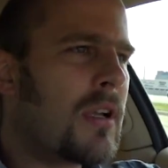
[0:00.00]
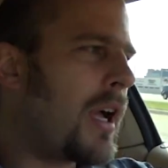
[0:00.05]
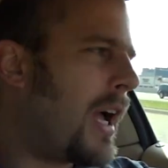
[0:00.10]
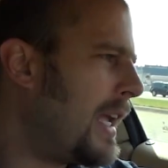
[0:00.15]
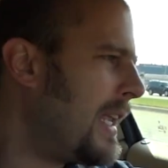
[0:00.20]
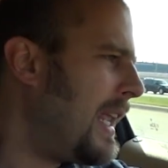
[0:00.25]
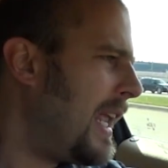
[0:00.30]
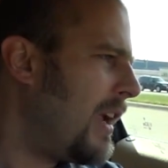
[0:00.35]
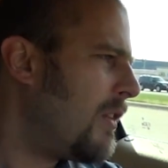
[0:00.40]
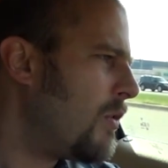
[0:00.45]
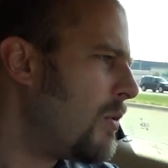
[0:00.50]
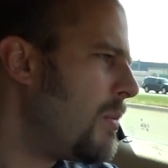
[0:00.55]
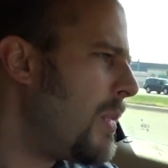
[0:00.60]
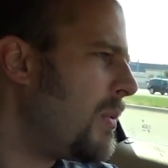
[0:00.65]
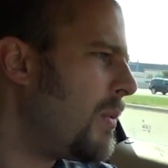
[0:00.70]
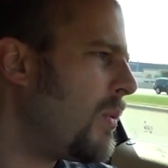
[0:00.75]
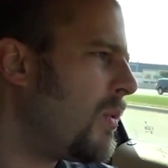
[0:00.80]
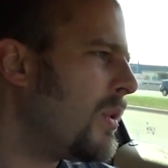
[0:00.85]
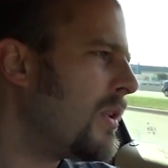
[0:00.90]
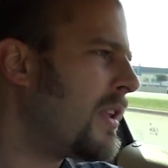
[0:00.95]
I can't
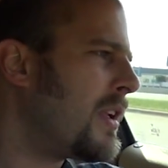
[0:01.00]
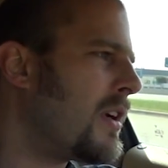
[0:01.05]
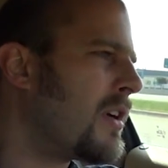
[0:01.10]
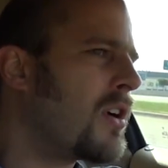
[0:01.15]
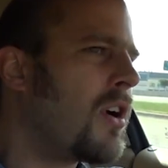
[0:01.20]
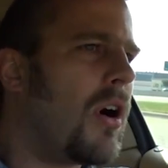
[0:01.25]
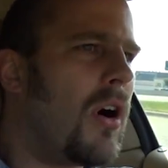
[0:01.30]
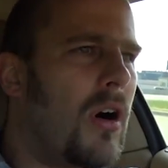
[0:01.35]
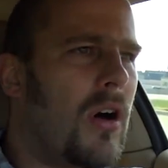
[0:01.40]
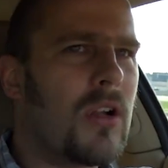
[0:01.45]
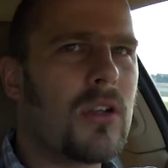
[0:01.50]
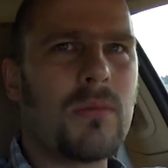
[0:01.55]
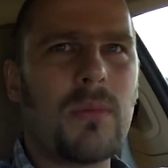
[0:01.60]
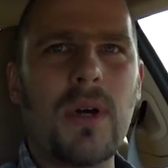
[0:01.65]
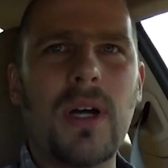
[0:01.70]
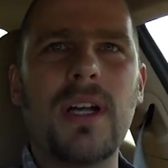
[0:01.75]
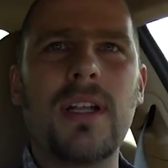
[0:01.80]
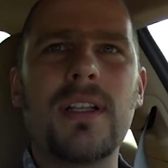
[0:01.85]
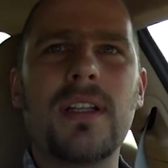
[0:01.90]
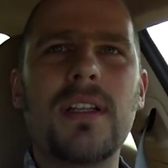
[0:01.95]
remember what they're called,
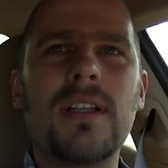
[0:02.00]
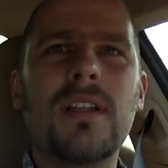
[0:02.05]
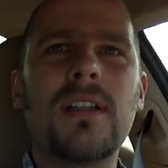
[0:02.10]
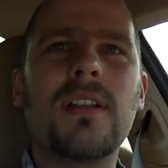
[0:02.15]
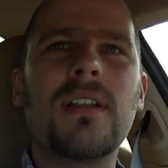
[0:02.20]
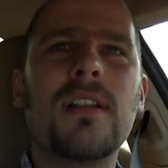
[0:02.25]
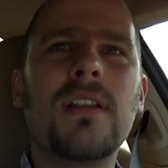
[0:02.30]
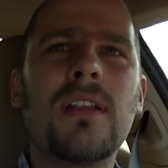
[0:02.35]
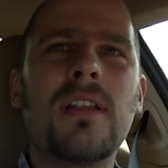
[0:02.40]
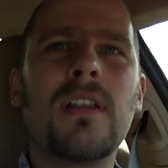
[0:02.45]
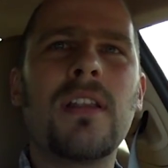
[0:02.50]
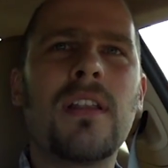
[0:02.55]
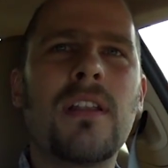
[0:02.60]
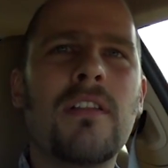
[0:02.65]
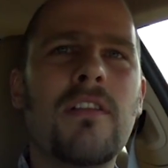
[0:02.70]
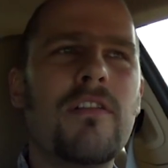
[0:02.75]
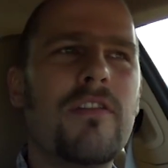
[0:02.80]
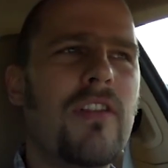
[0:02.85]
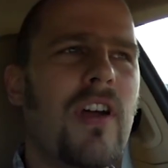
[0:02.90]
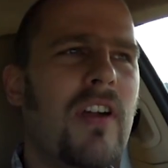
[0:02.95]
but
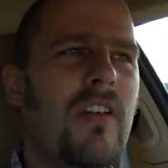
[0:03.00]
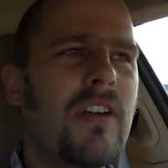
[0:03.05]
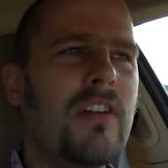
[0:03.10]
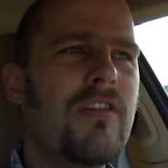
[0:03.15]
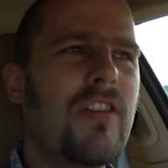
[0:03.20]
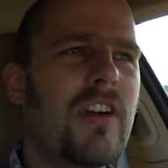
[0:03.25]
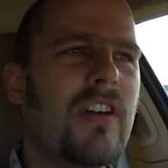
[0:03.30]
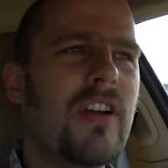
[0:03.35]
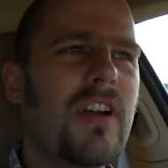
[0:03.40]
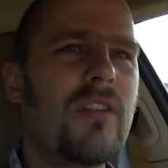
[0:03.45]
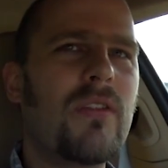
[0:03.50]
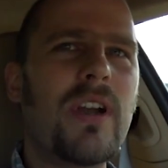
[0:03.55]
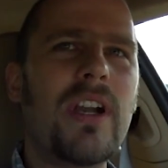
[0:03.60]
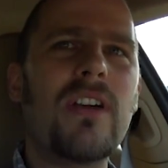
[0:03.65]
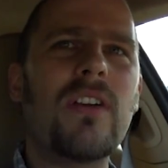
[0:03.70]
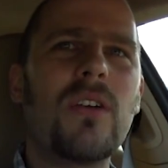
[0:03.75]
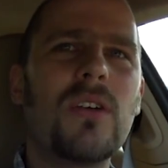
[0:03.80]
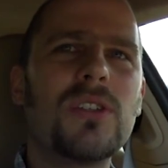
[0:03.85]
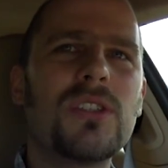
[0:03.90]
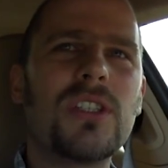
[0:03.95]
very, very
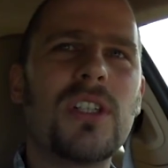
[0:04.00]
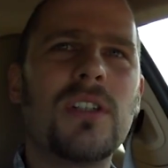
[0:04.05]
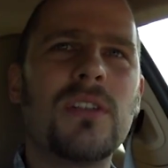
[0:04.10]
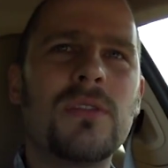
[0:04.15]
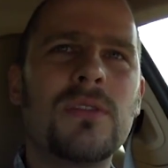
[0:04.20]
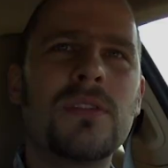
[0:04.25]
rare also.